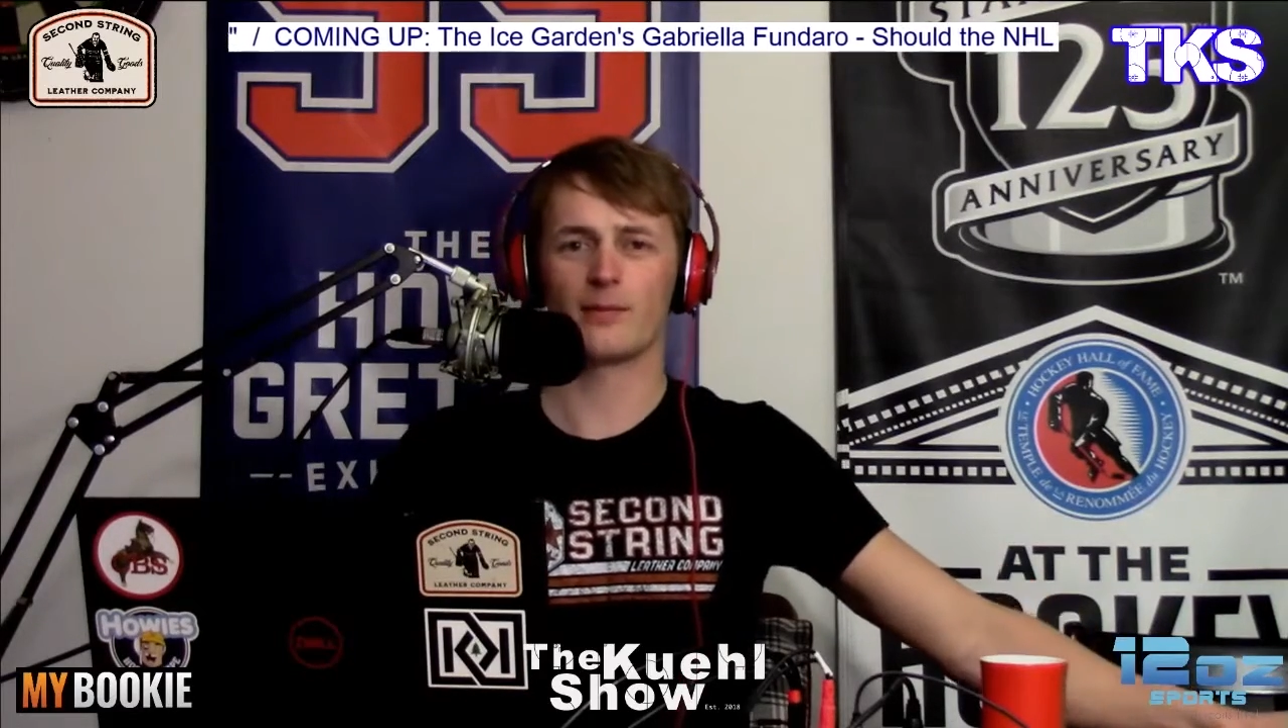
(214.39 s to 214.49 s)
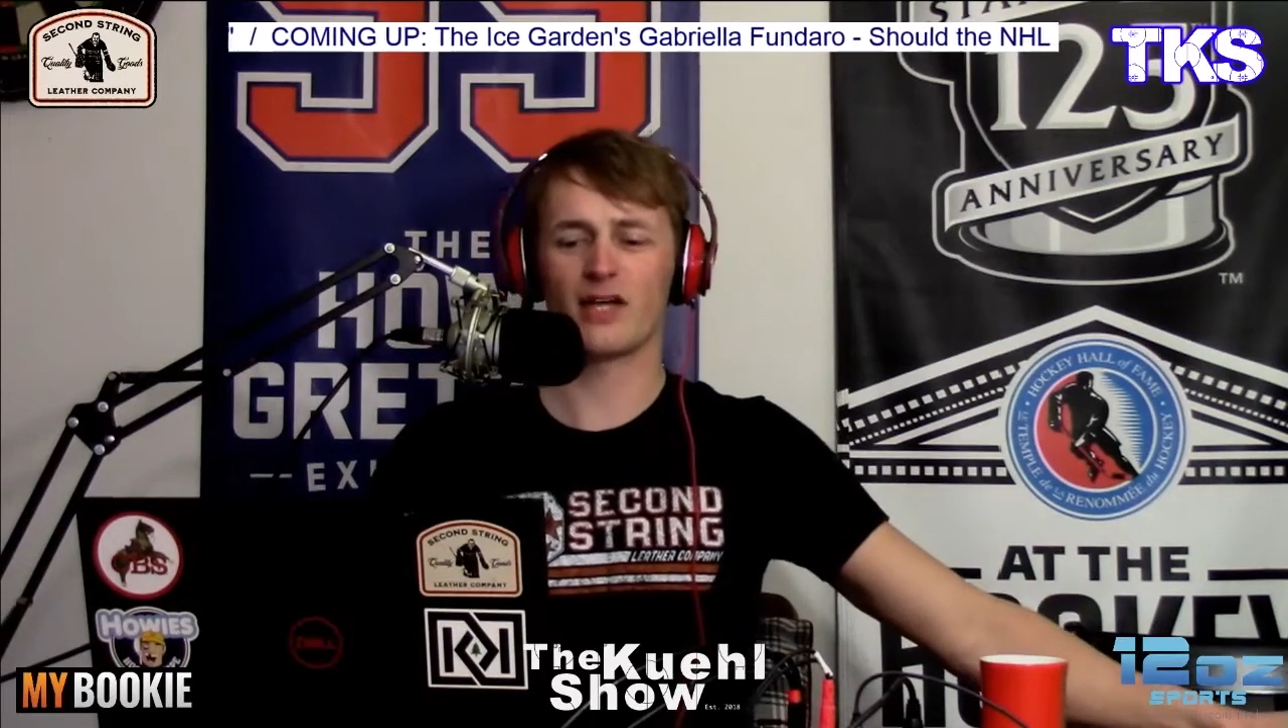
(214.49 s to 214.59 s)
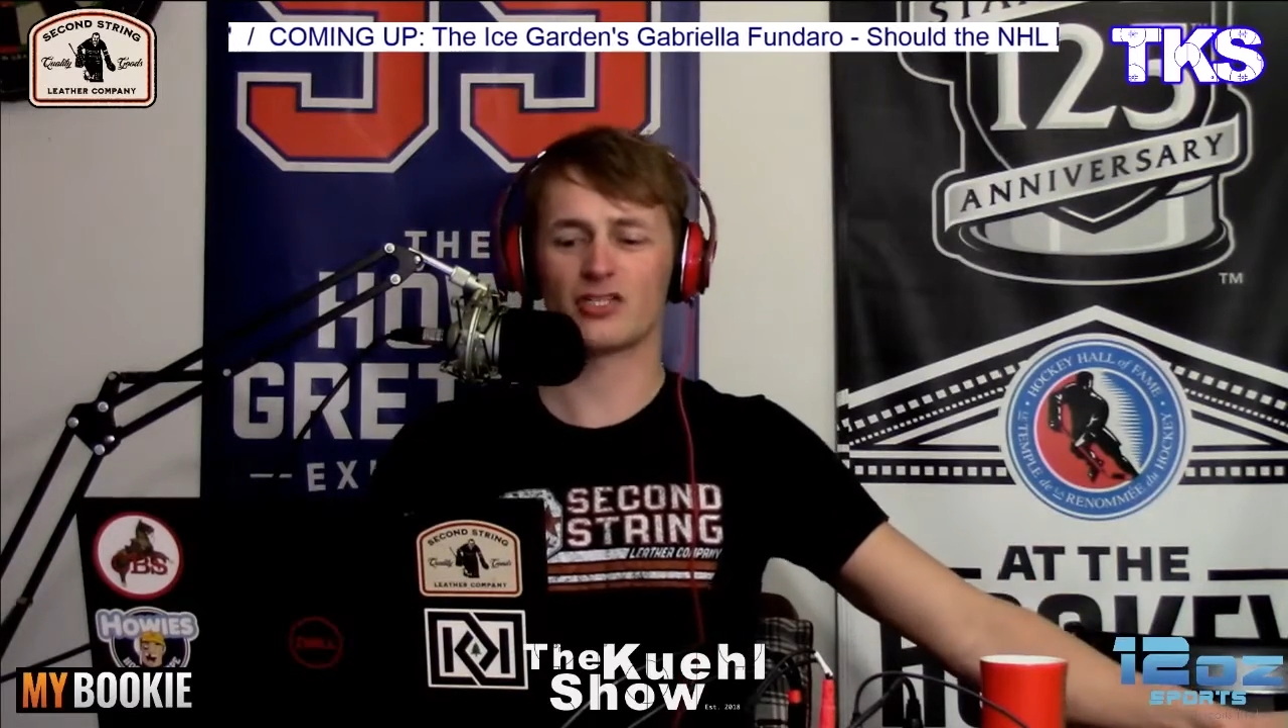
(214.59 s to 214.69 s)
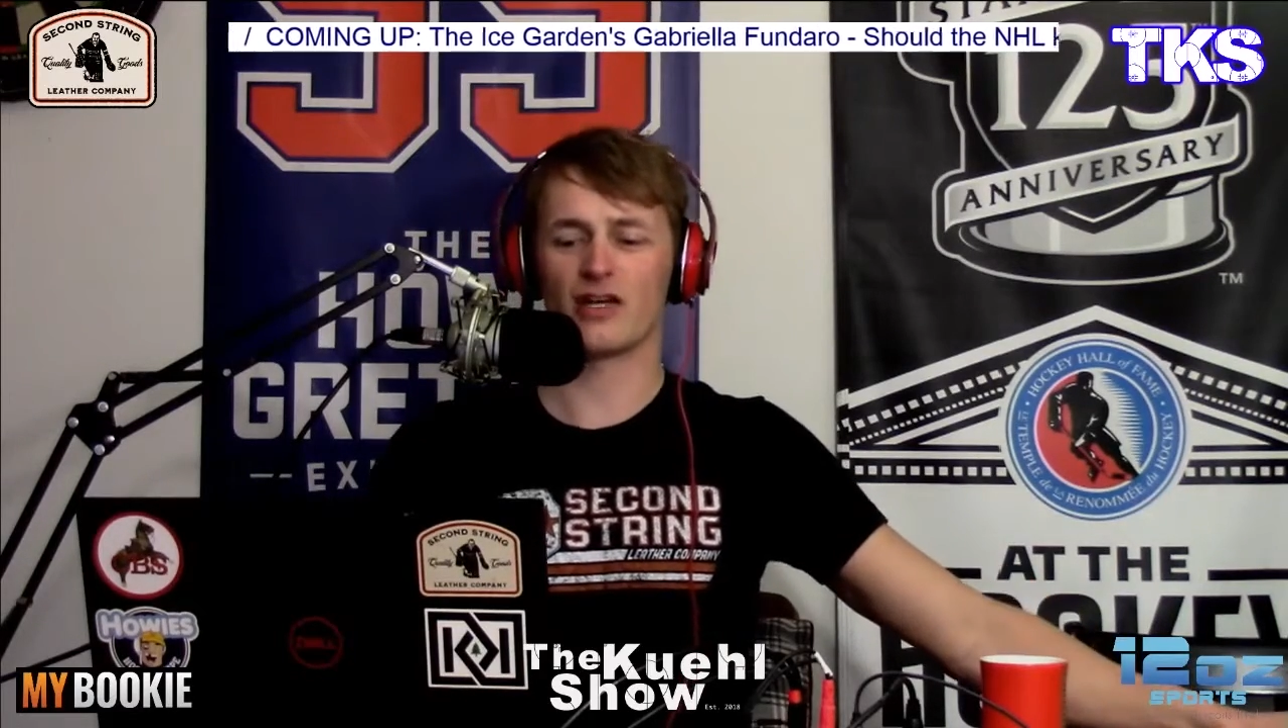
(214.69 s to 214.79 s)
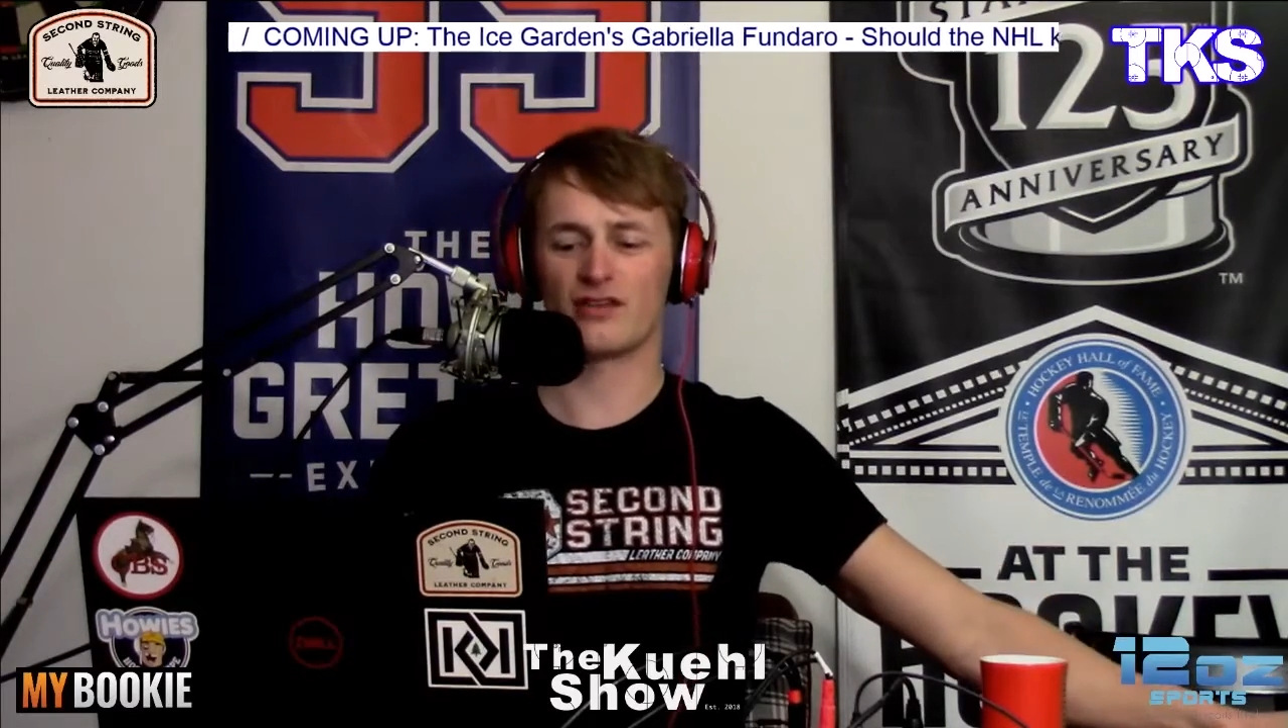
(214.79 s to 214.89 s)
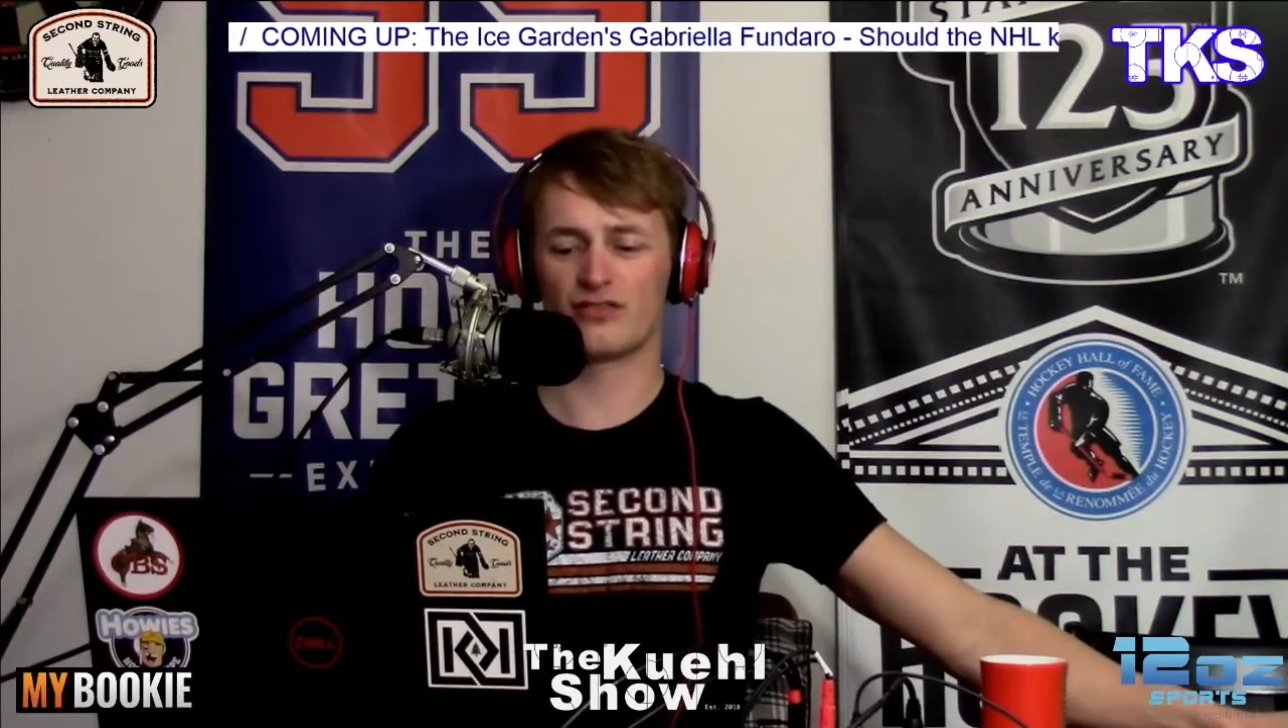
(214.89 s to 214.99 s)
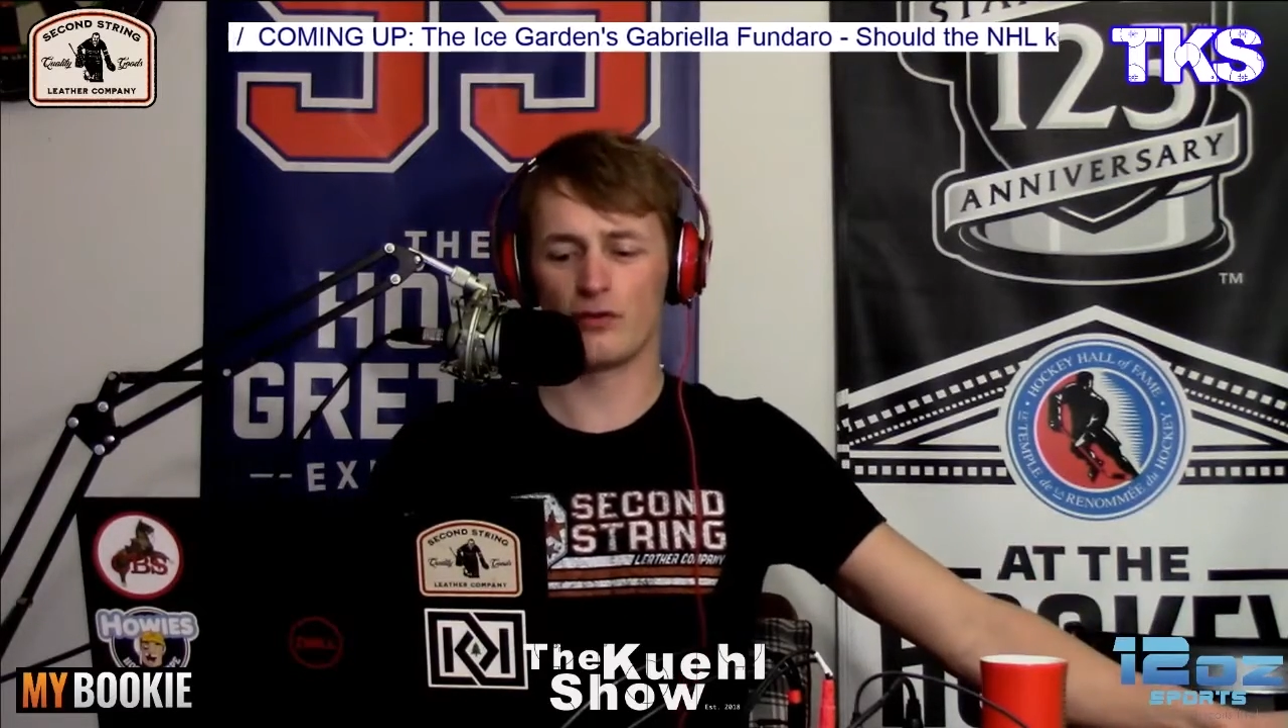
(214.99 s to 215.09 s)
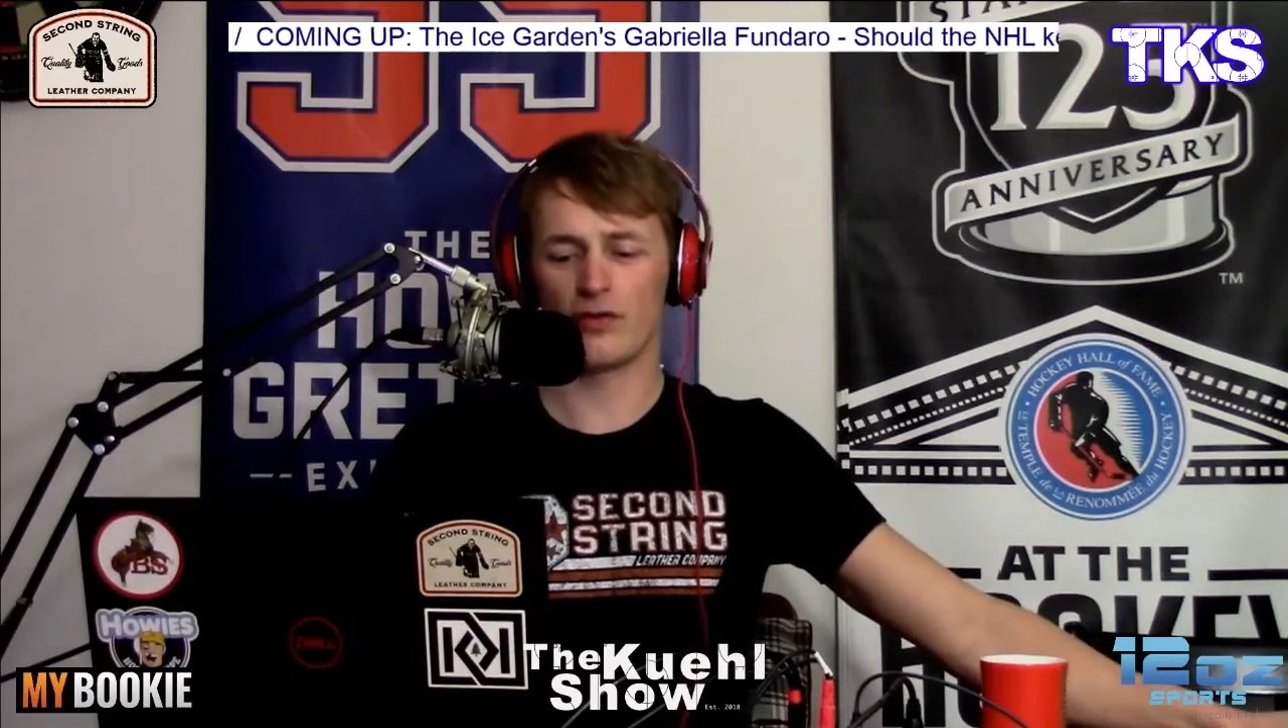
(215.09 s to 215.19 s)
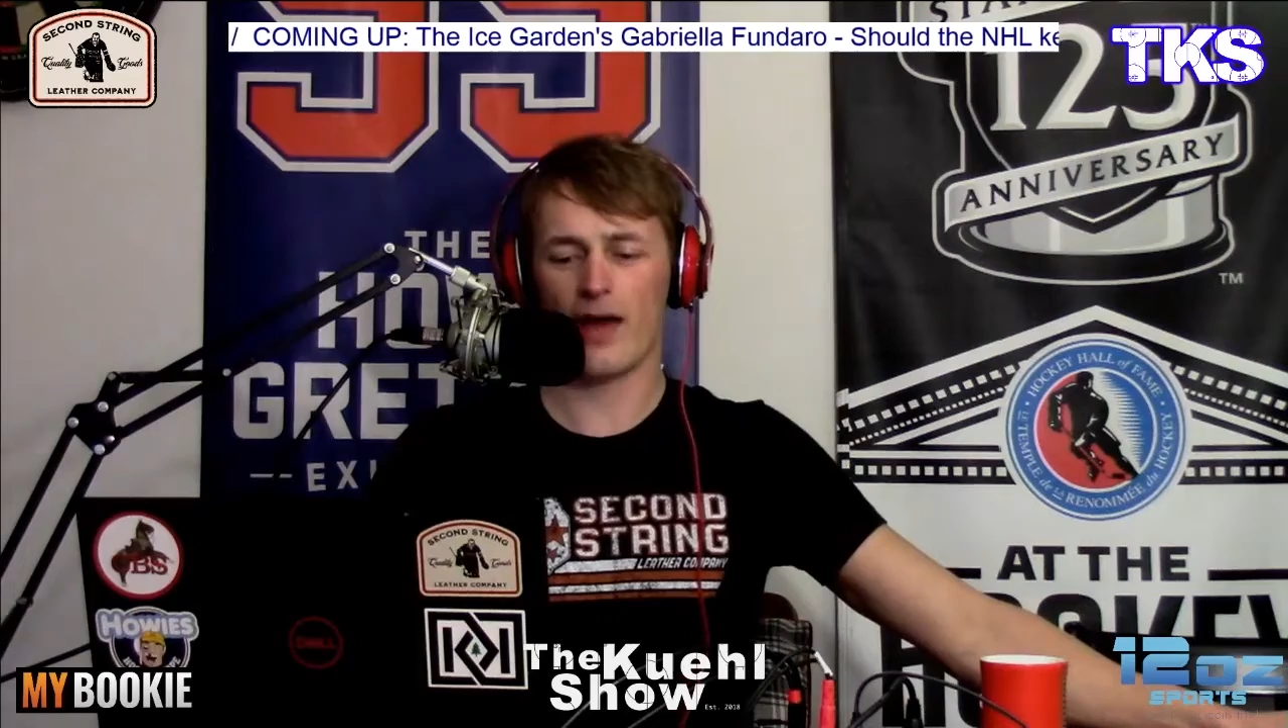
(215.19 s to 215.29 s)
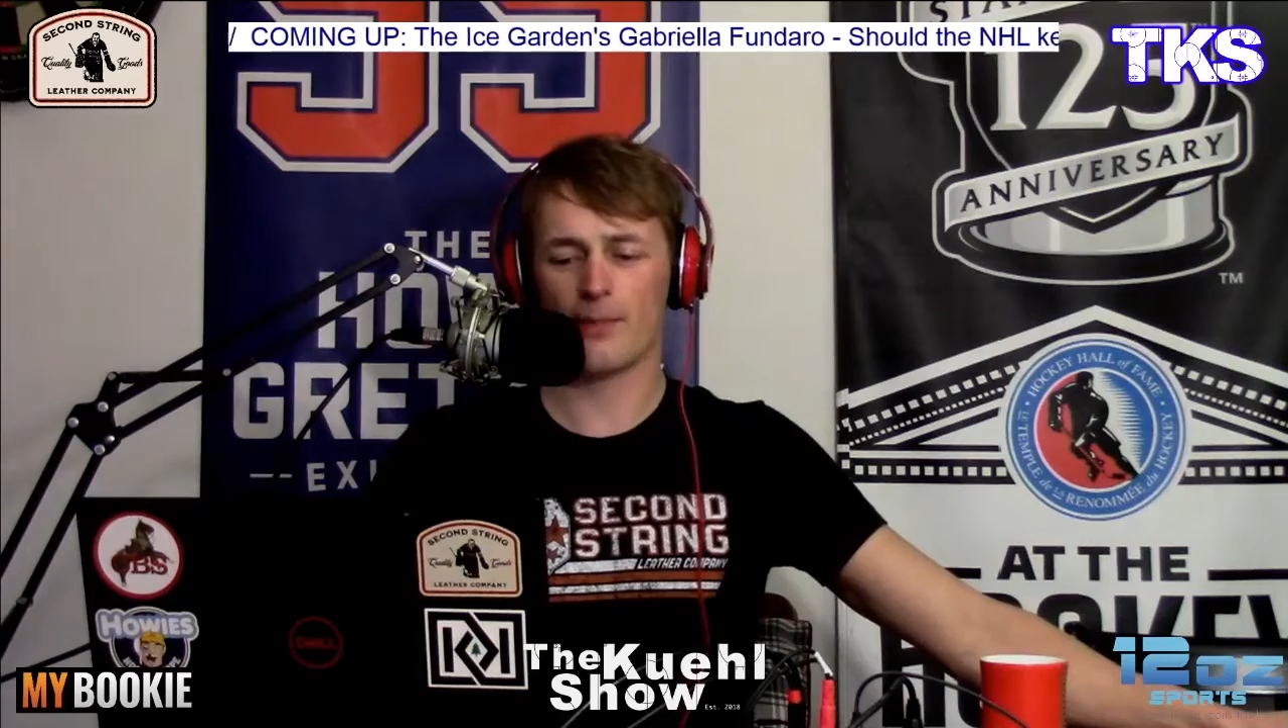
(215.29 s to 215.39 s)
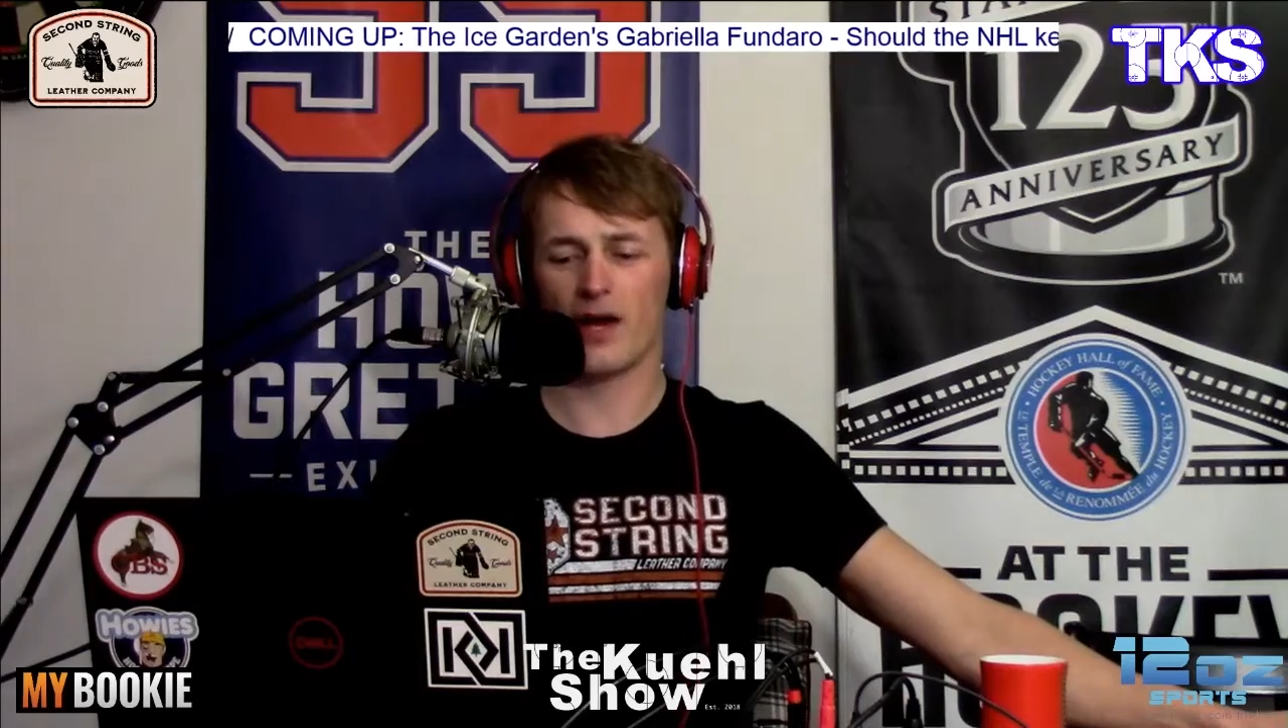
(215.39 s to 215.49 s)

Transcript: Make sure you do that